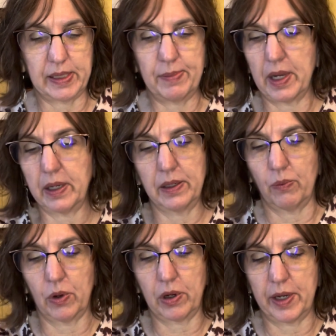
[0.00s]
I'm not going to
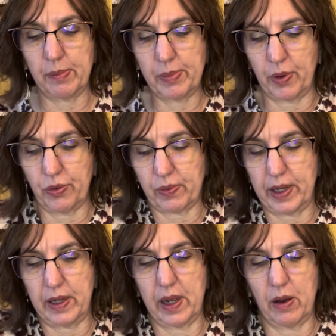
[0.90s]
work on them both right
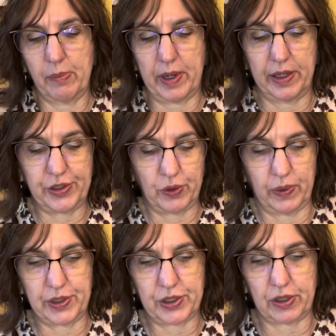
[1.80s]
now, but I do
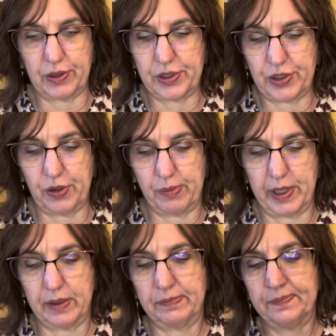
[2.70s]
want to start the
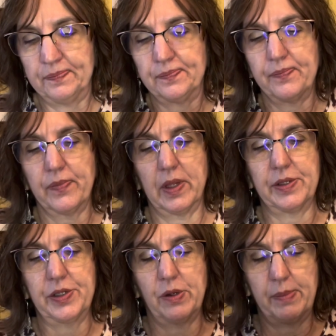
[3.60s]
snowman.
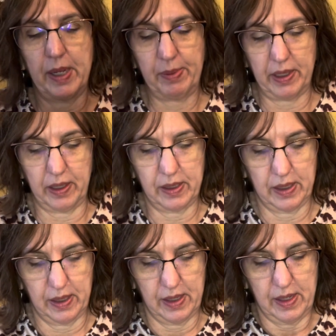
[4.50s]
So maybe
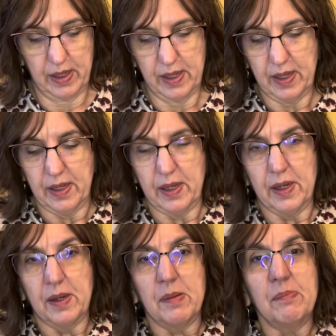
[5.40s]

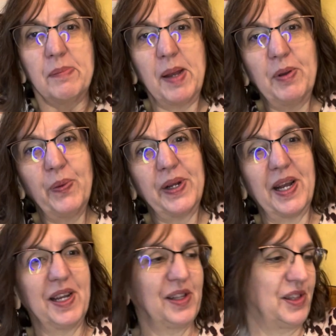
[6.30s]
when I
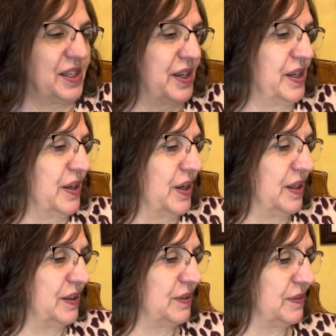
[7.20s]
get the
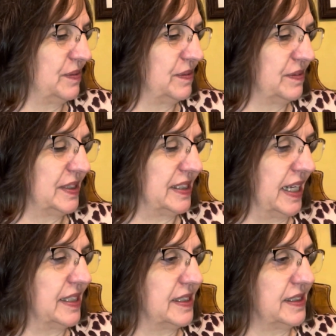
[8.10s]

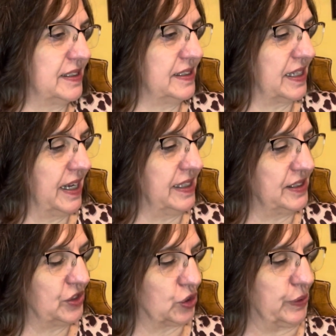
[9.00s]
Santa's night
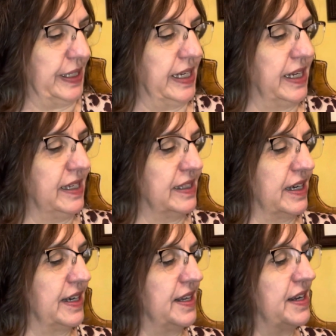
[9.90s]
tree
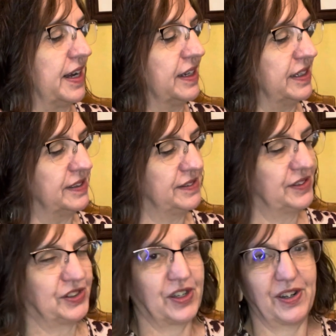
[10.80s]
done, I can
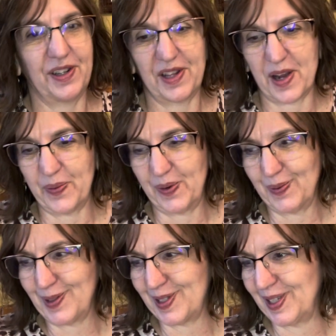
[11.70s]
start on that one.
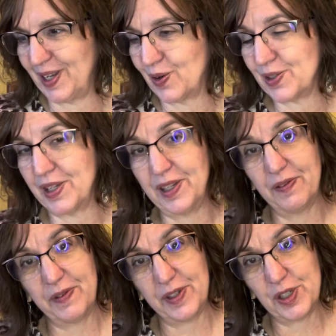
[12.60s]
We'll see. Of course, I need to
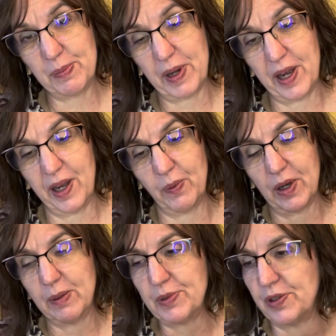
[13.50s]
finish my
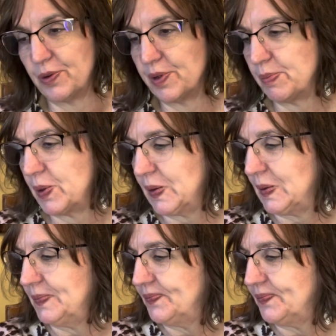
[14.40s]
Welcome to the North Pole.